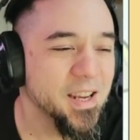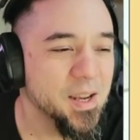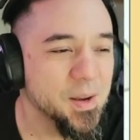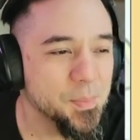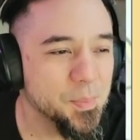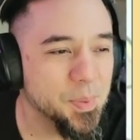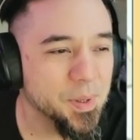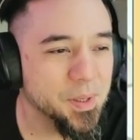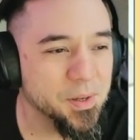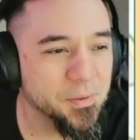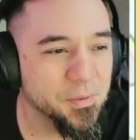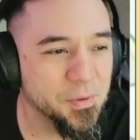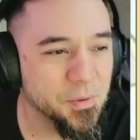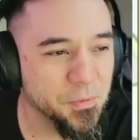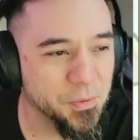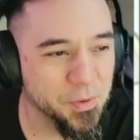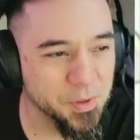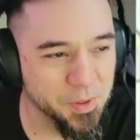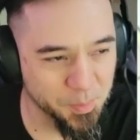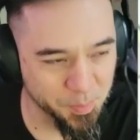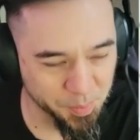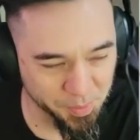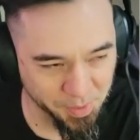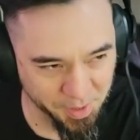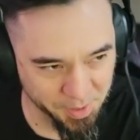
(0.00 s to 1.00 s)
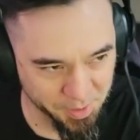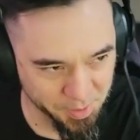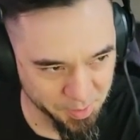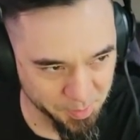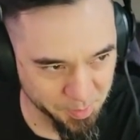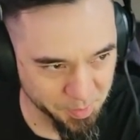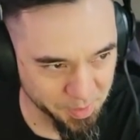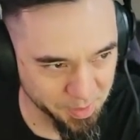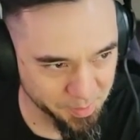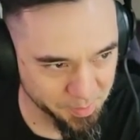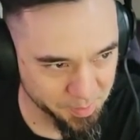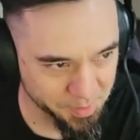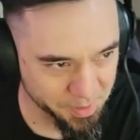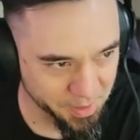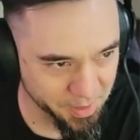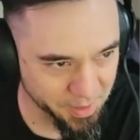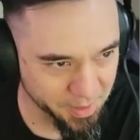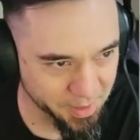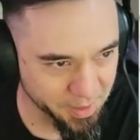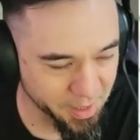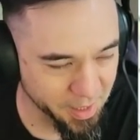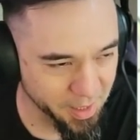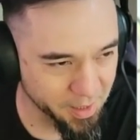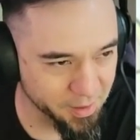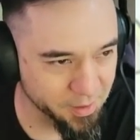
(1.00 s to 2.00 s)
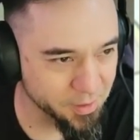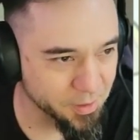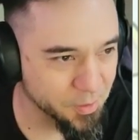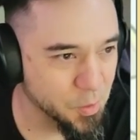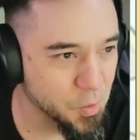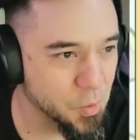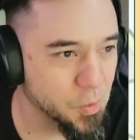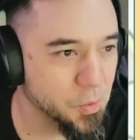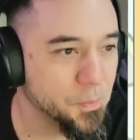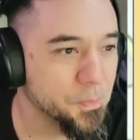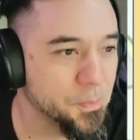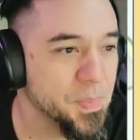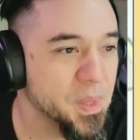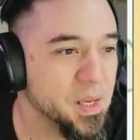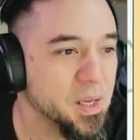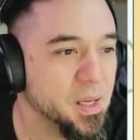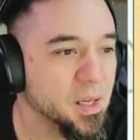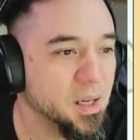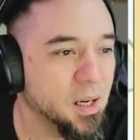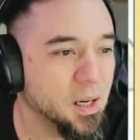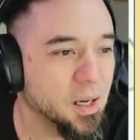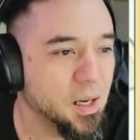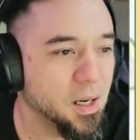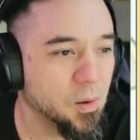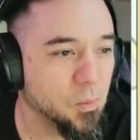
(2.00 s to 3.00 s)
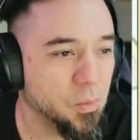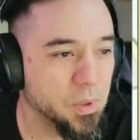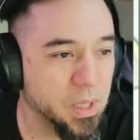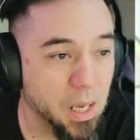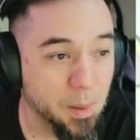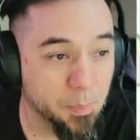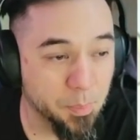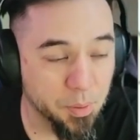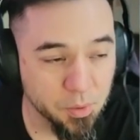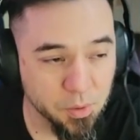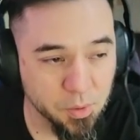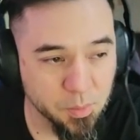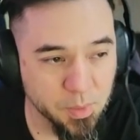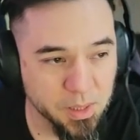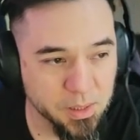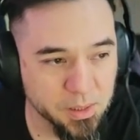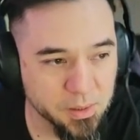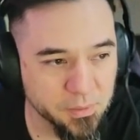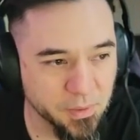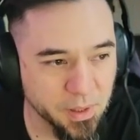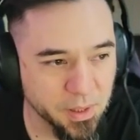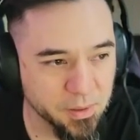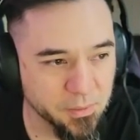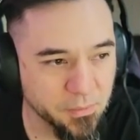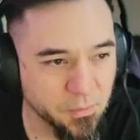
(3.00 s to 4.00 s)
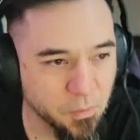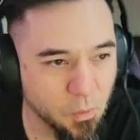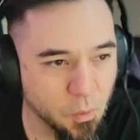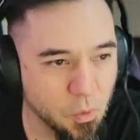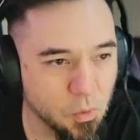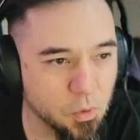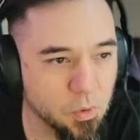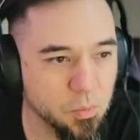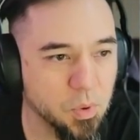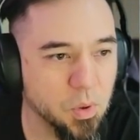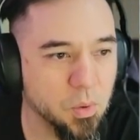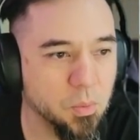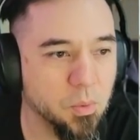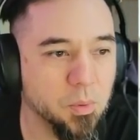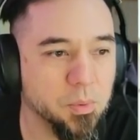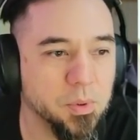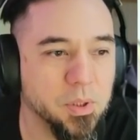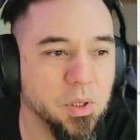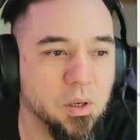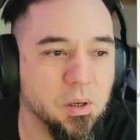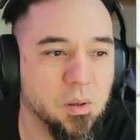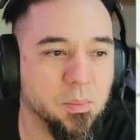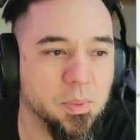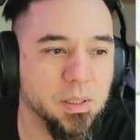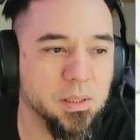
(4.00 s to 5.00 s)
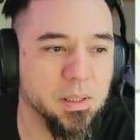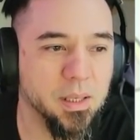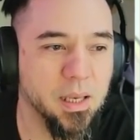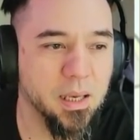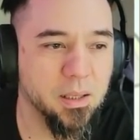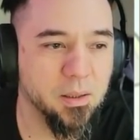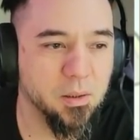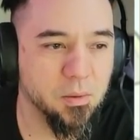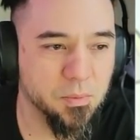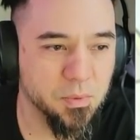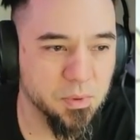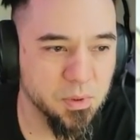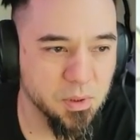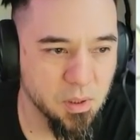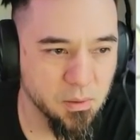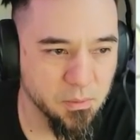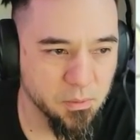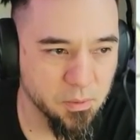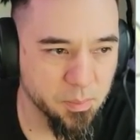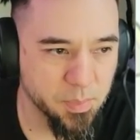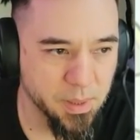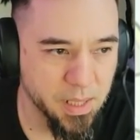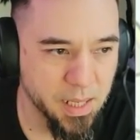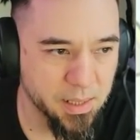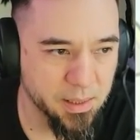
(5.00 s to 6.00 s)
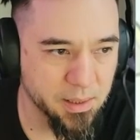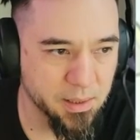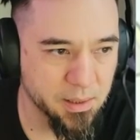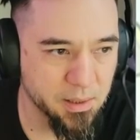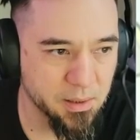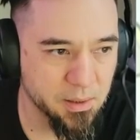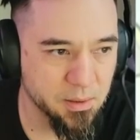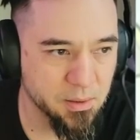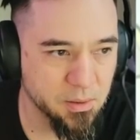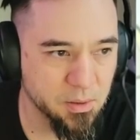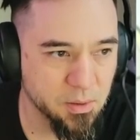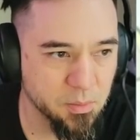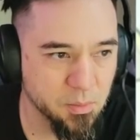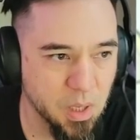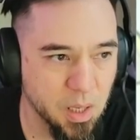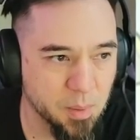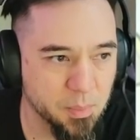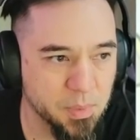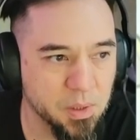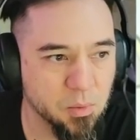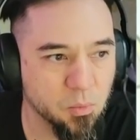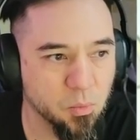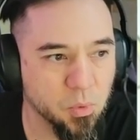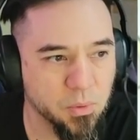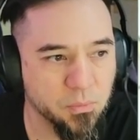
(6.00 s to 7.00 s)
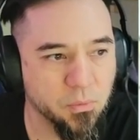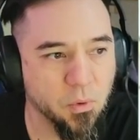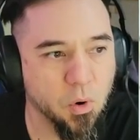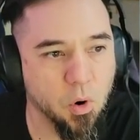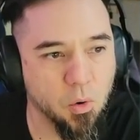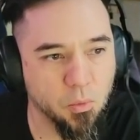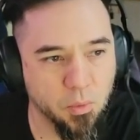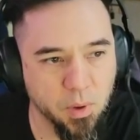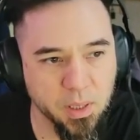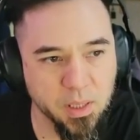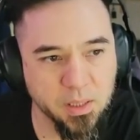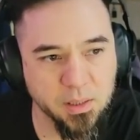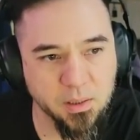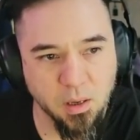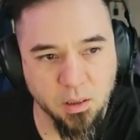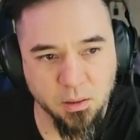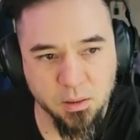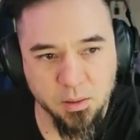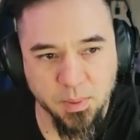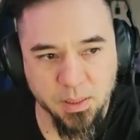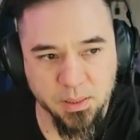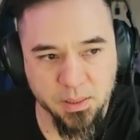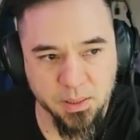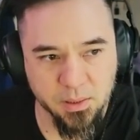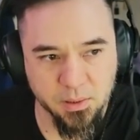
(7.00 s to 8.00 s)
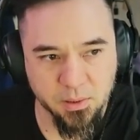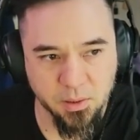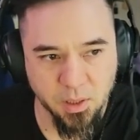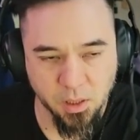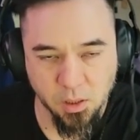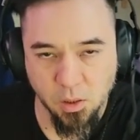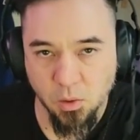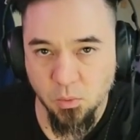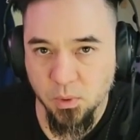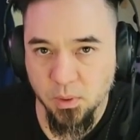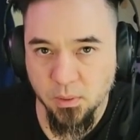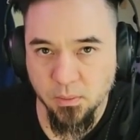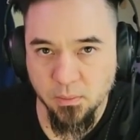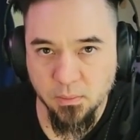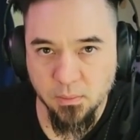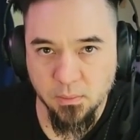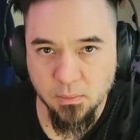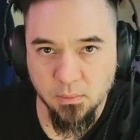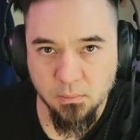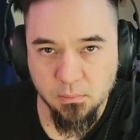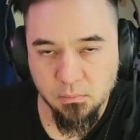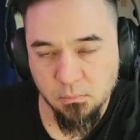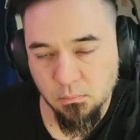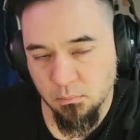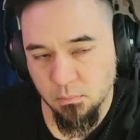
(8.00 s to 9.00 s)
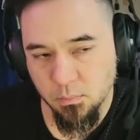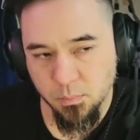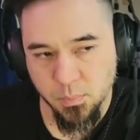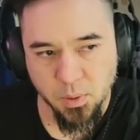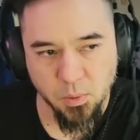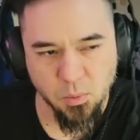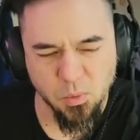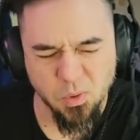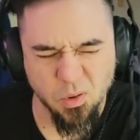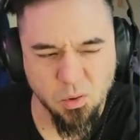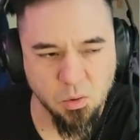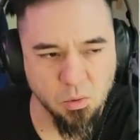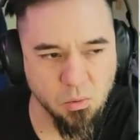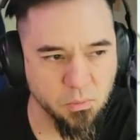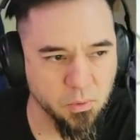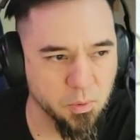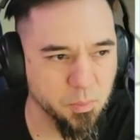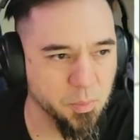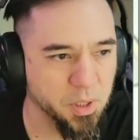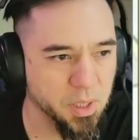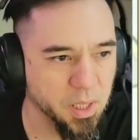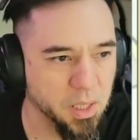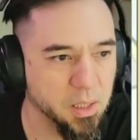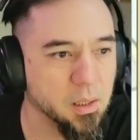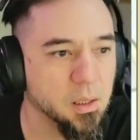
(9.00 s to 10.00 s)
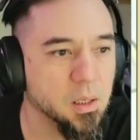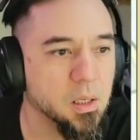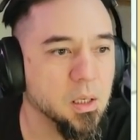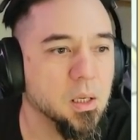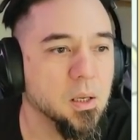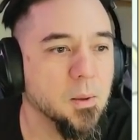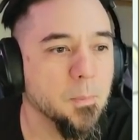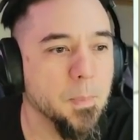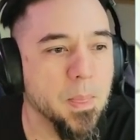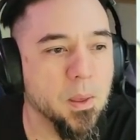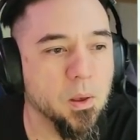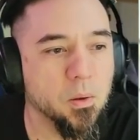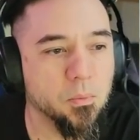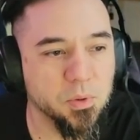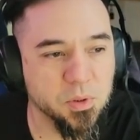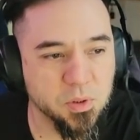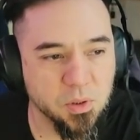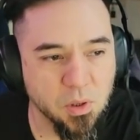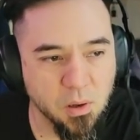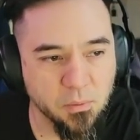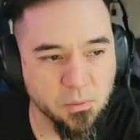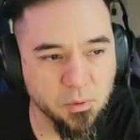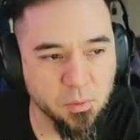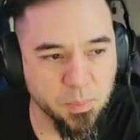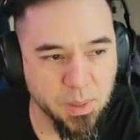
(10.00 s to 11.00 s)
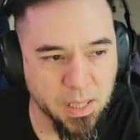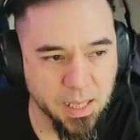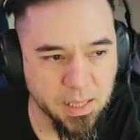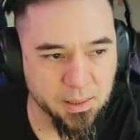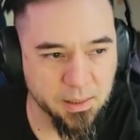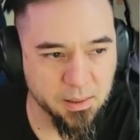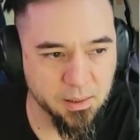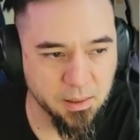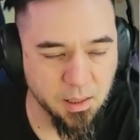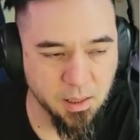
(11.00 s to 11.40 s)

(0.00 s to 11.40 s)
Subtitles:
But if you're free to play, you'll probably be like, yeah, oh, cool. We got Protomon Divine Form. We'll talk about that. The Resolver Batch system. I mean, we've already talked about these yellow ones, but we'll go over them again. The Resolver Batch,